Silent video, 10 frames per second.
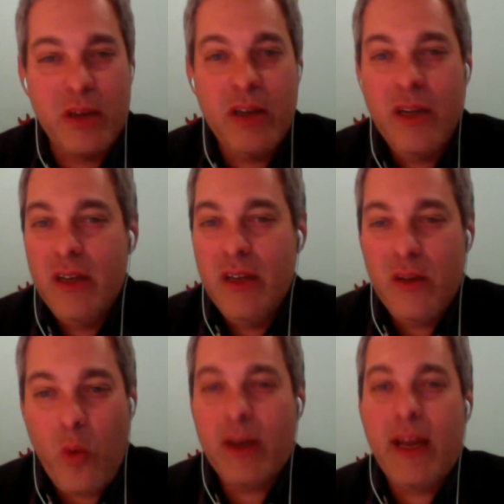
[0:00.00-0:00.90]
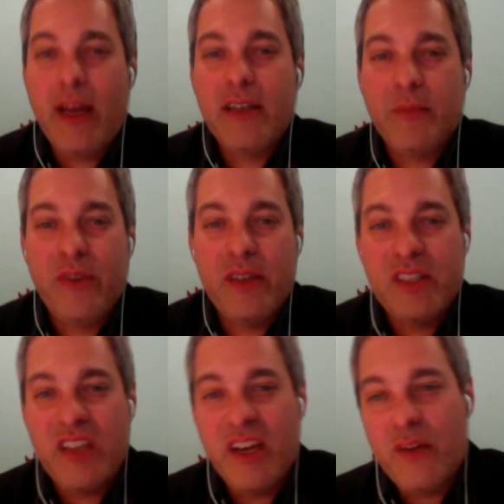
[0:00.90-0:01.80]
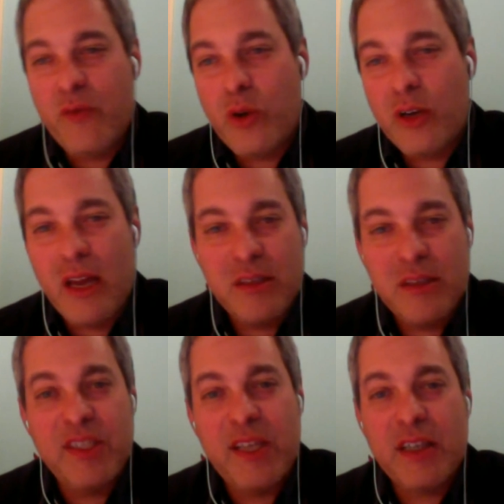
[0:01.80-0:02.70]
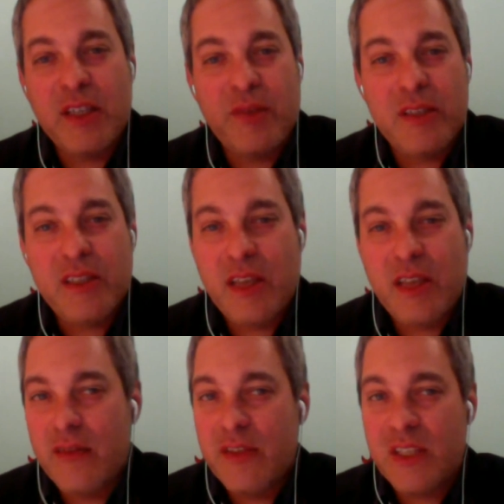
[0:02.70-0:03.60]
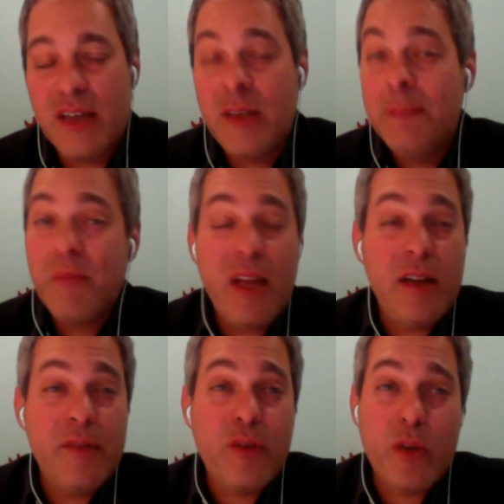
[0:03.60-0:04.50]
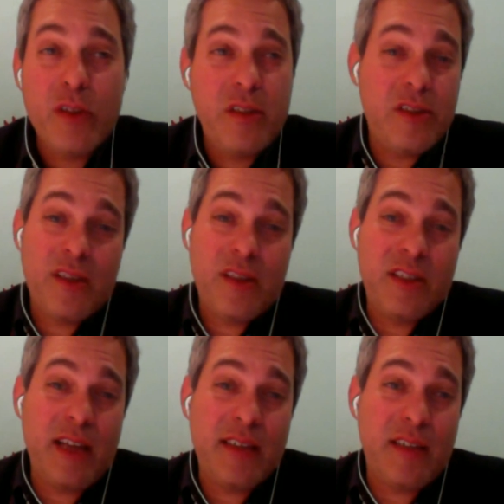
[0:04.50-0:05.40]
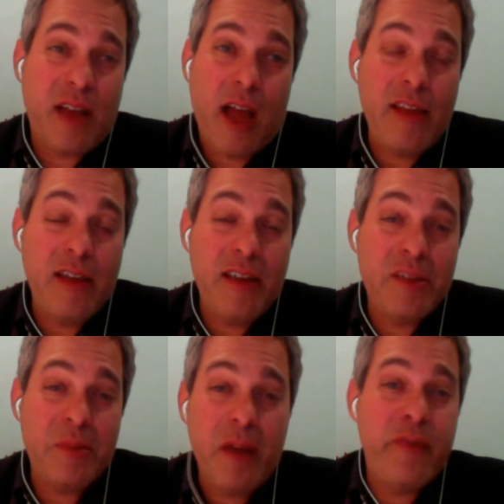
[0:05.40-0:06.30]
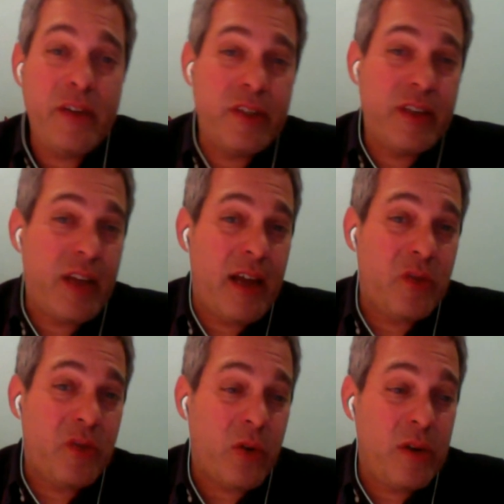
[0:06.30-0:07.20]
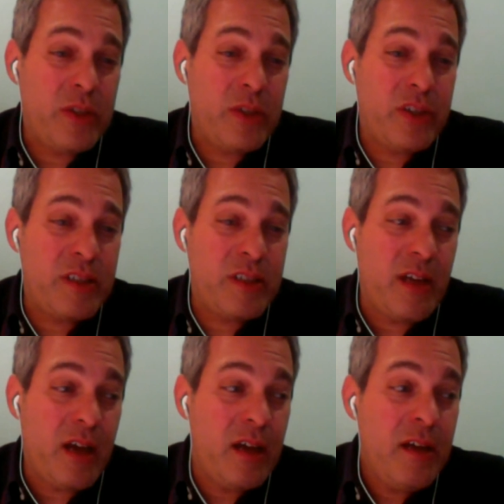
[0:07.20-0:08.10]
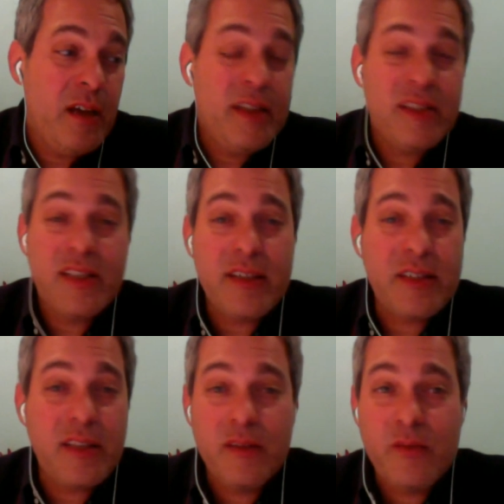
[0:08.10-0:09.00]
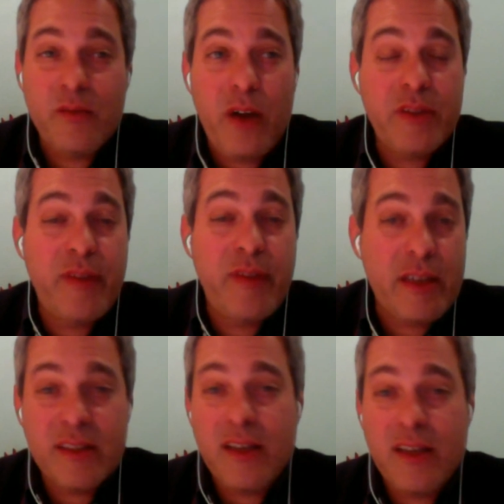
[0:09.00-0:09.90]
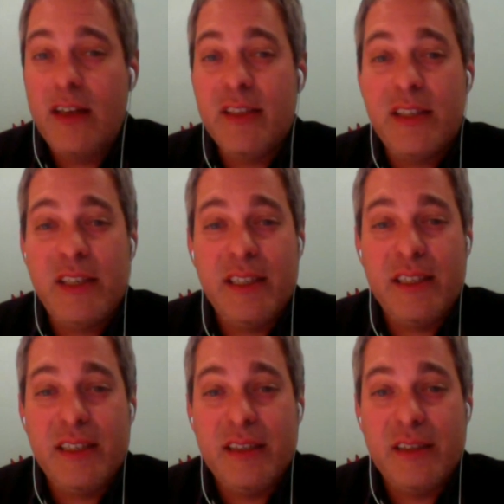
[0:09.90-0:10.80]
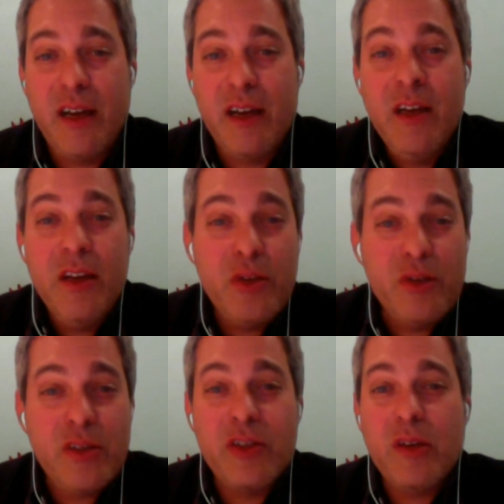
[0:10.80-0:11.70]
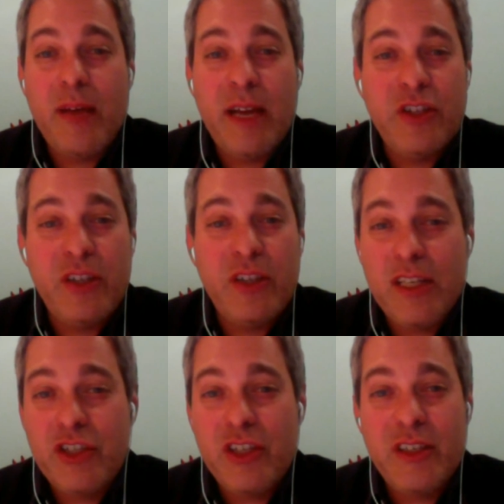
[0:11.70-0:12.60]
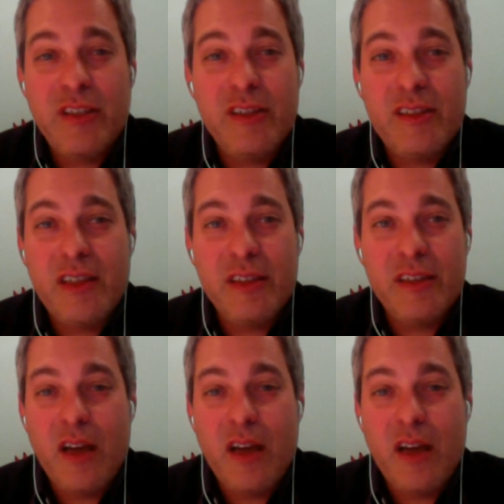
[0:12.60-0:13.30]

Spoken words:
of orgasm for the sake of orgasm, sex for the sake of sex. Then, of course, there's the sex that I think is my favorite category, which is the sex that involves fantasizing and using your imaginations and